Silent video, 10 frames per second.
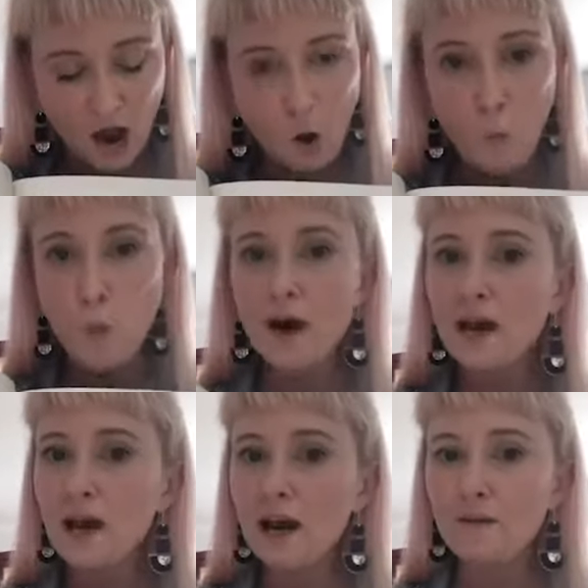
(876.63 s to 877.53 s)
What
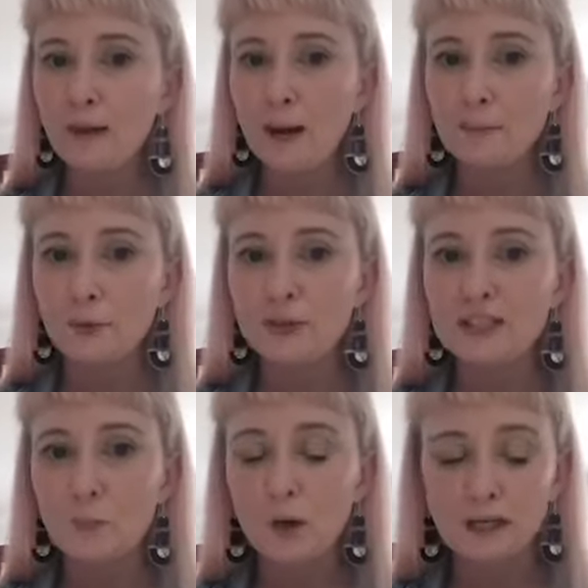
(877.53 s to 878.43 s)
I love about
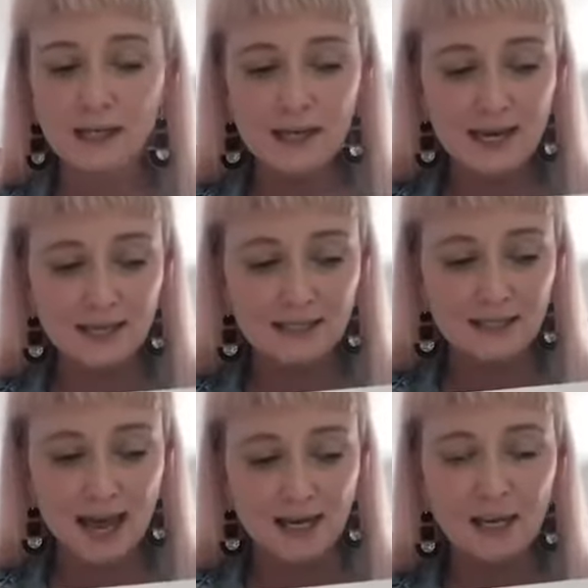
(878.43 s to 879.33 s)
Bruce Whatley is
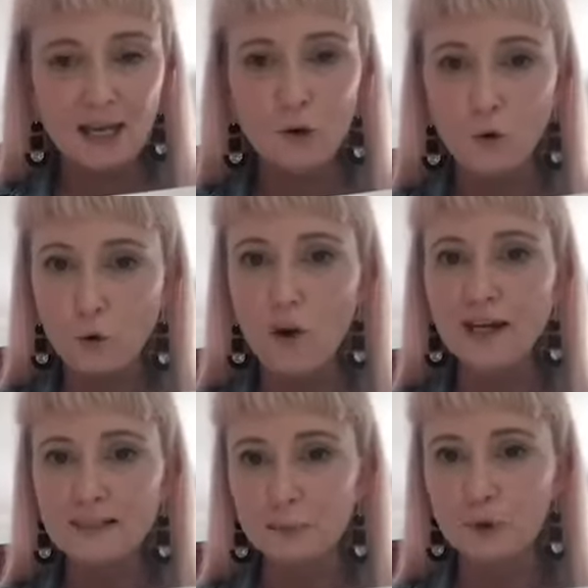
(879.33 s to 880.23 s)
that he
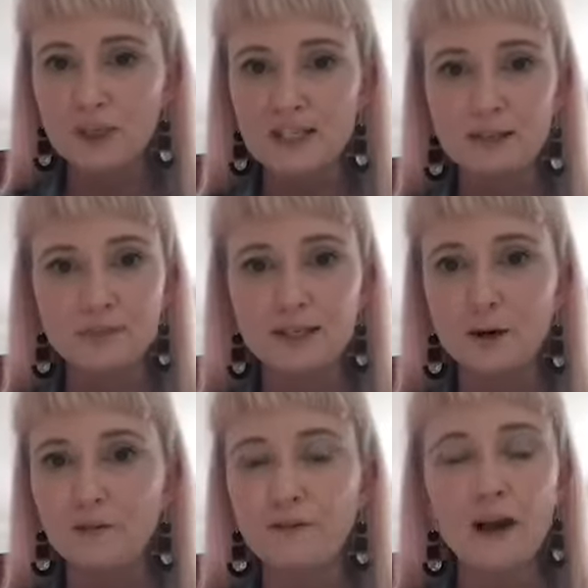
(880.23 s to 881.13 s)
always pushes
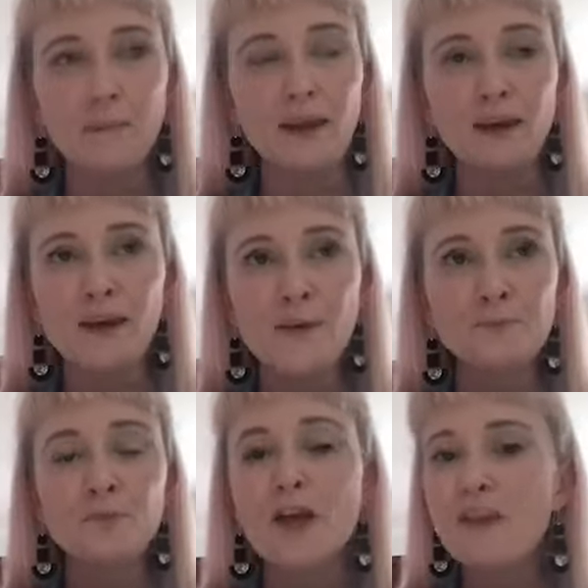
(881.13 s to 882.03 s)
himself. I mean,
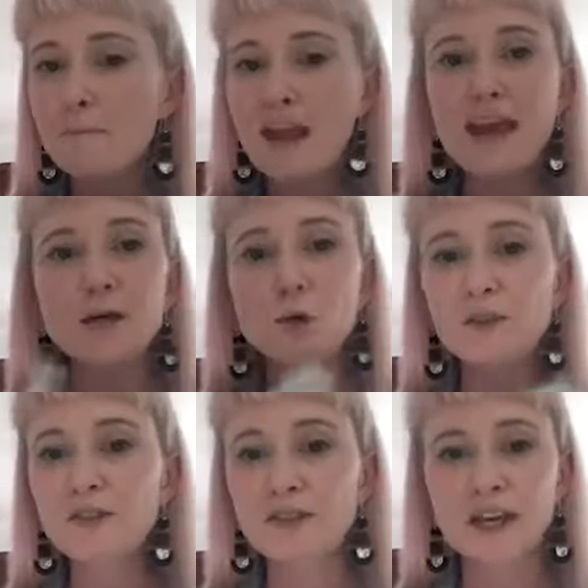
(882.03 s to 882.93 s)
the man
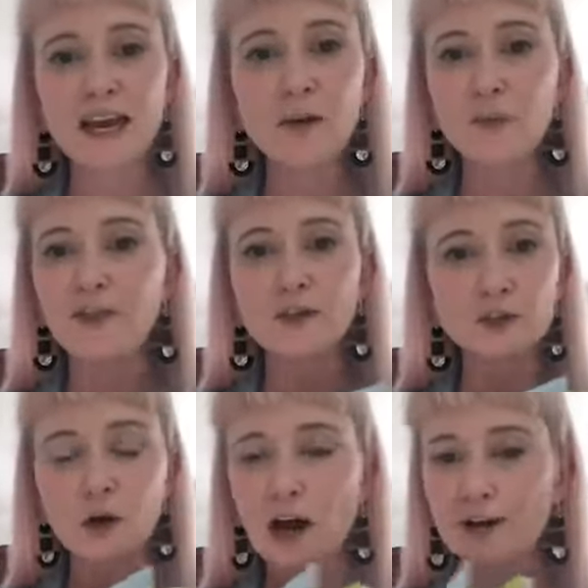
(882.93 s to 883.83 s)
could stay with the
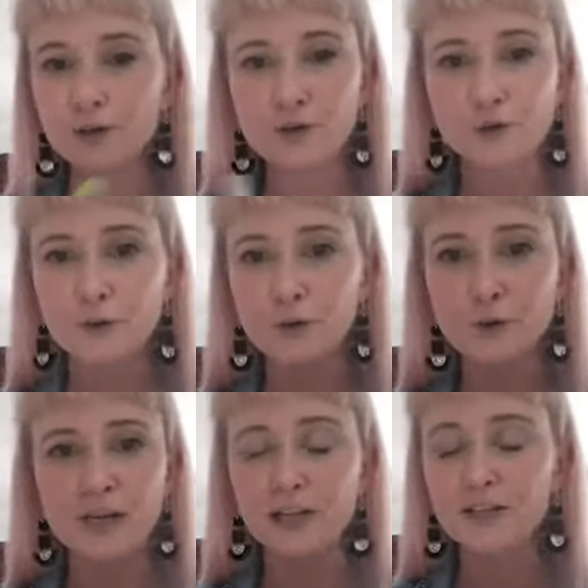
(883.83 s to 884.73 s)
tried and
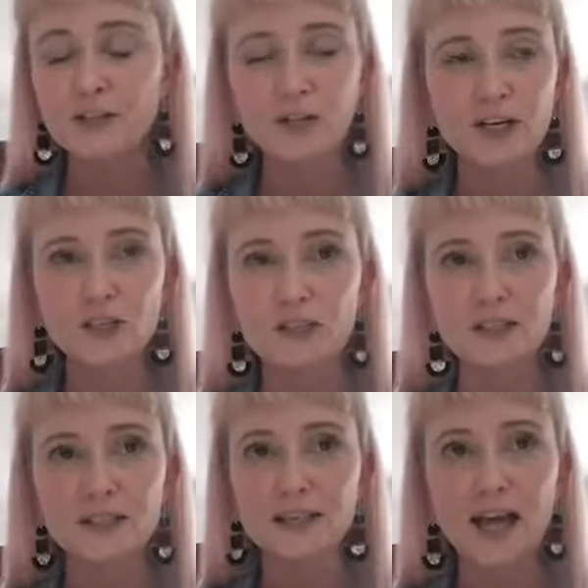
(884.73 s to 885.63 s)
true
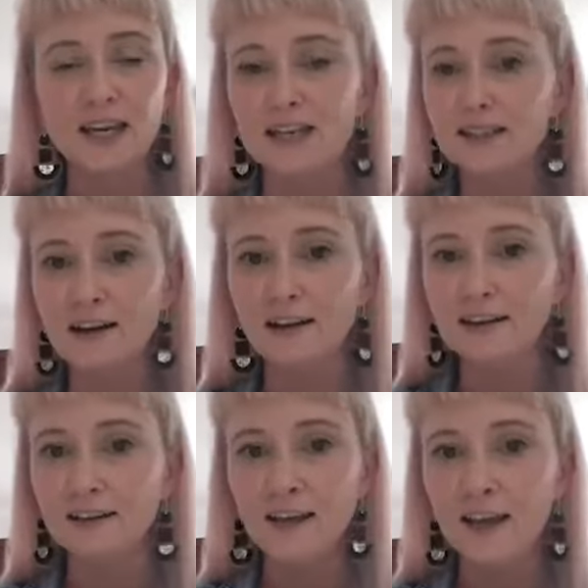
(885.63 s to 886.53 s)
illustrations that he's
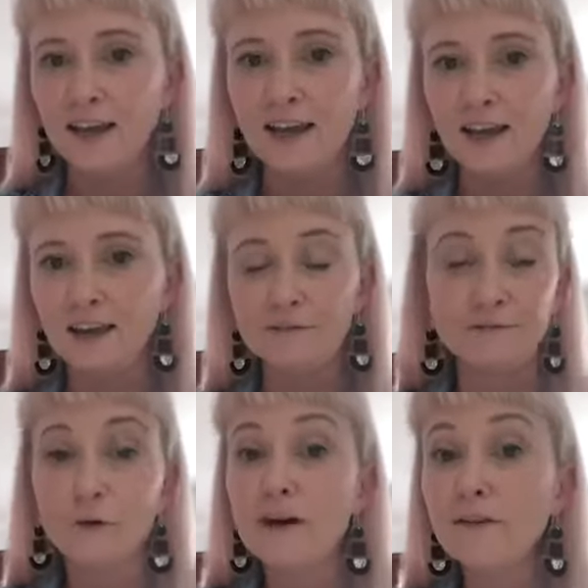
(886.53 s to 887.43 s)
done
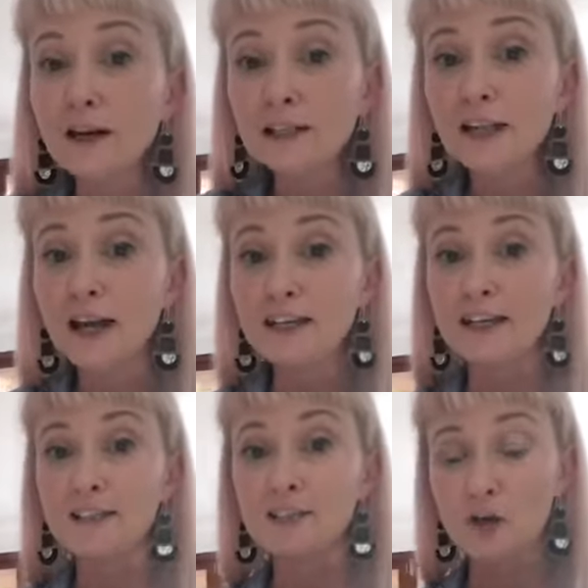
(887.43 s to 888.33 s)
forever, like
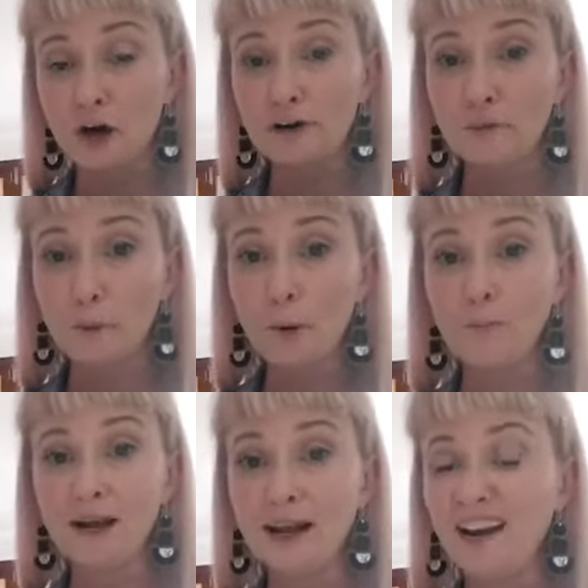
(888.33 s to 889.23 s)
in Diary of a
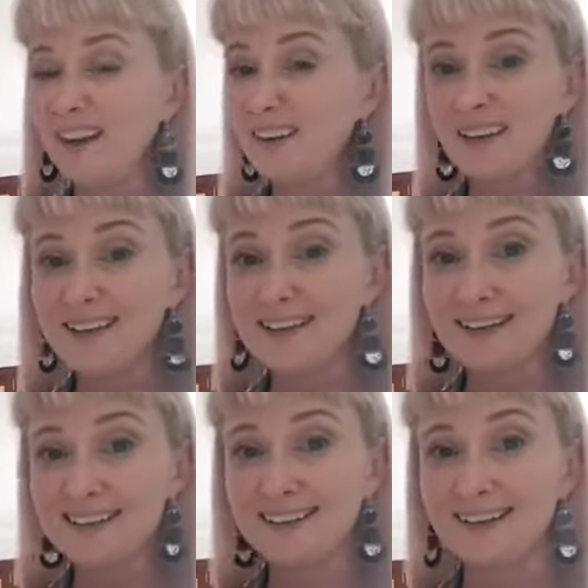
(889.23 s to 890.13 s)
Wombat, and yet he
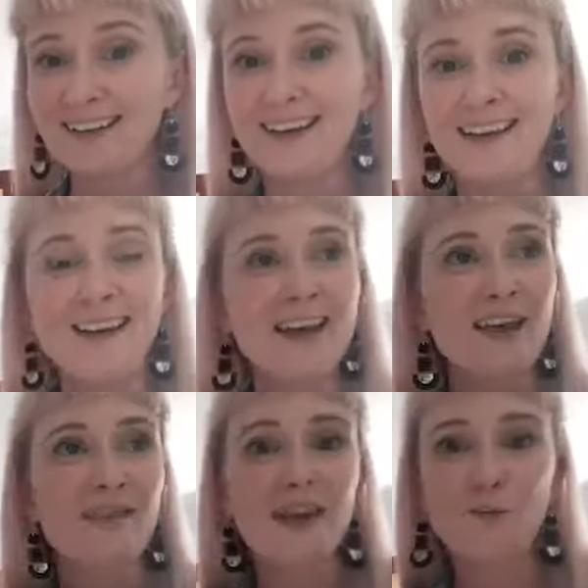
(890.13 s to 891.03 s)
doesn't. He
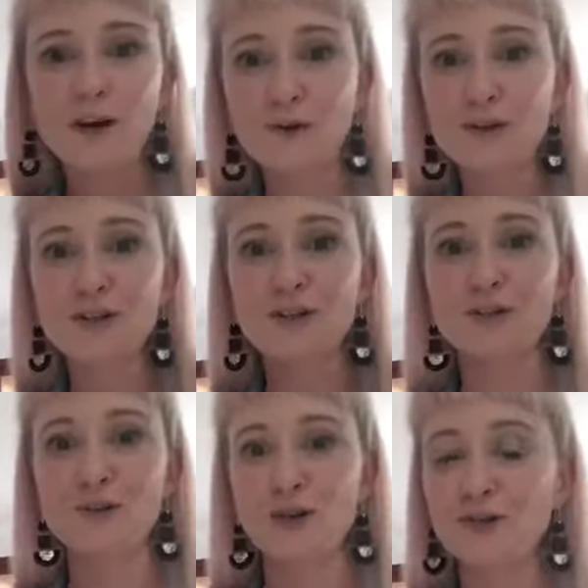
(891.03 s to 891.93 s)
then went on
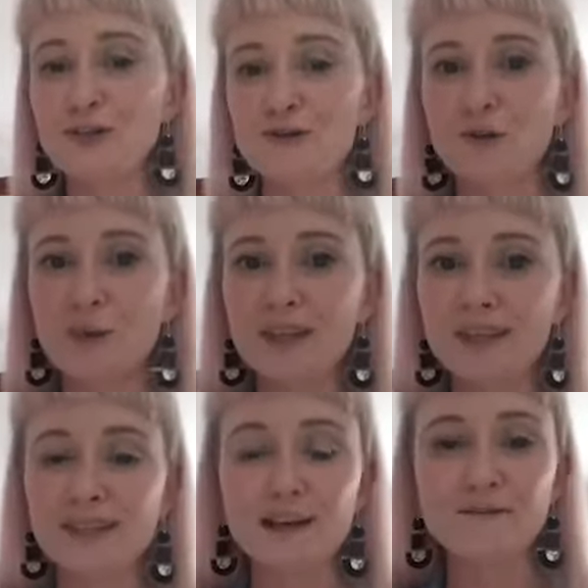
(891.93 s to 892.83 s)
to learn to draw with
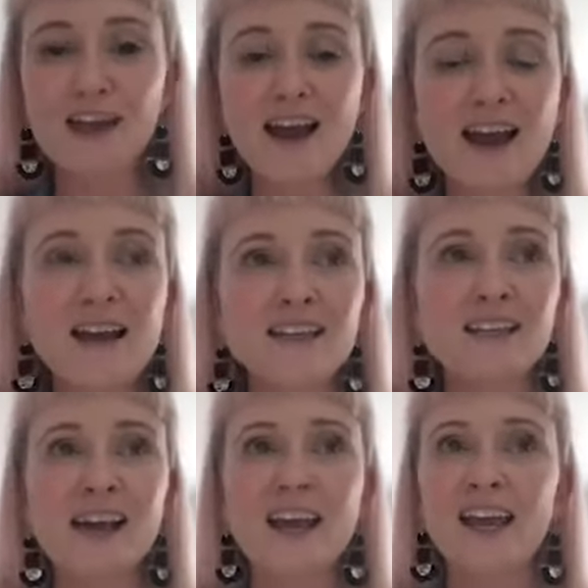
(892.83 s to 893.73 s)
his left hand.
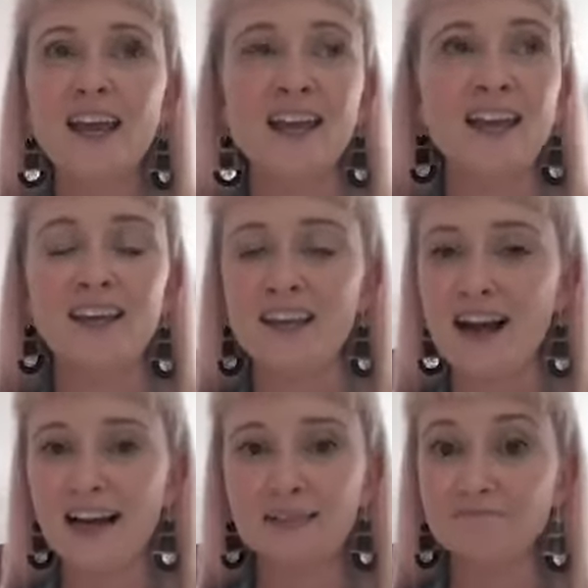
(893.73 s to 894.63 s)
He
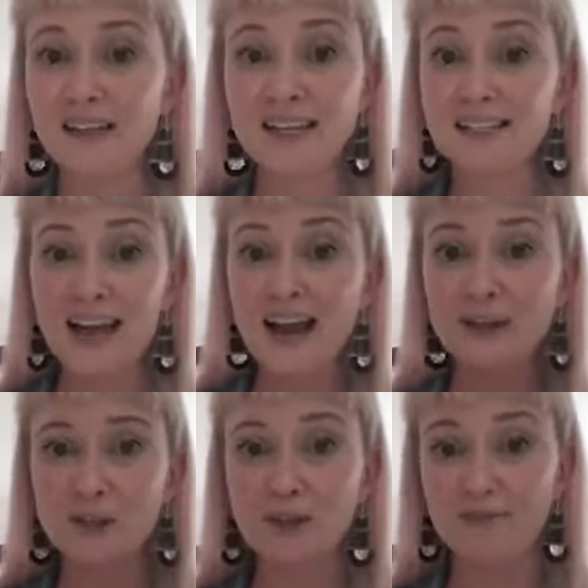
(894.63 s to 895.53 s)
is now
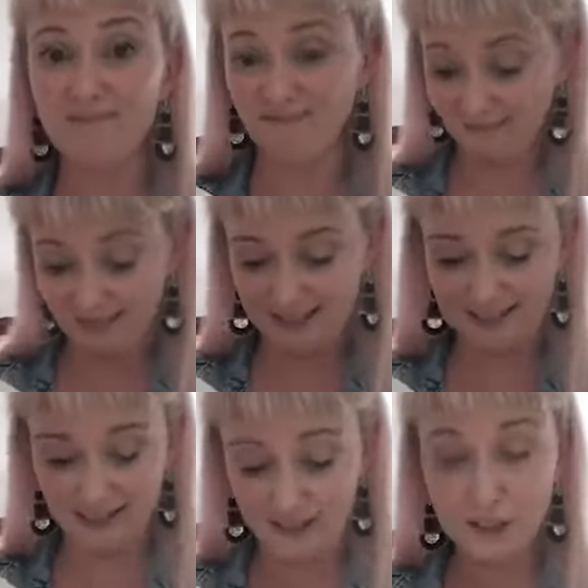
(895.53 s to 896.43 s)
doing this
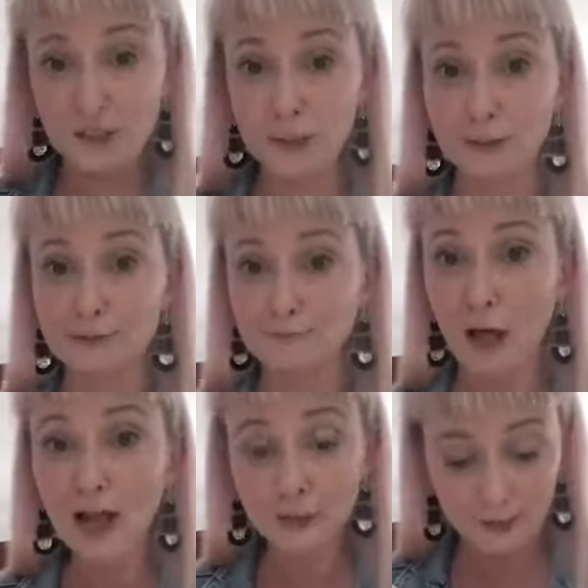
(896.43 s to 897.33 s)
digital
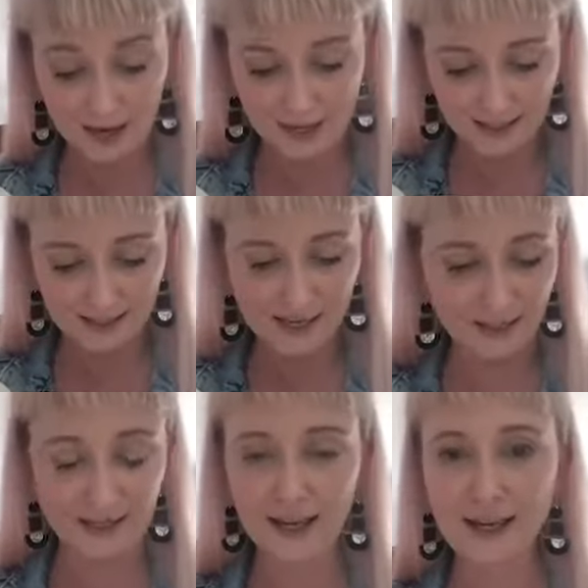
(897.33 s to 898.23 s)
lino cutting
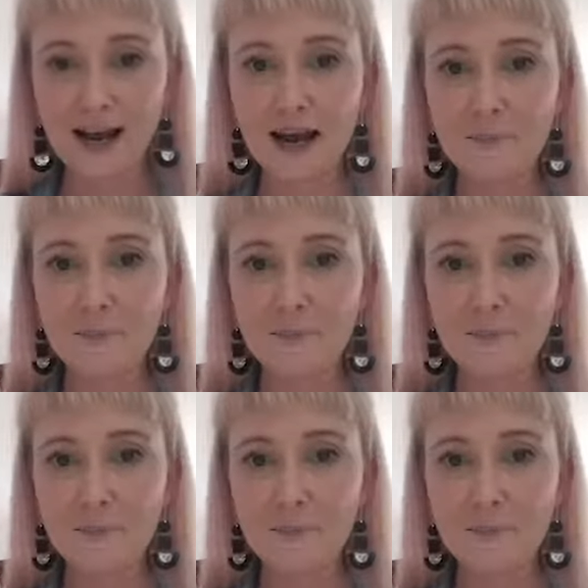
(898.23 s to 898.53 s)
technique.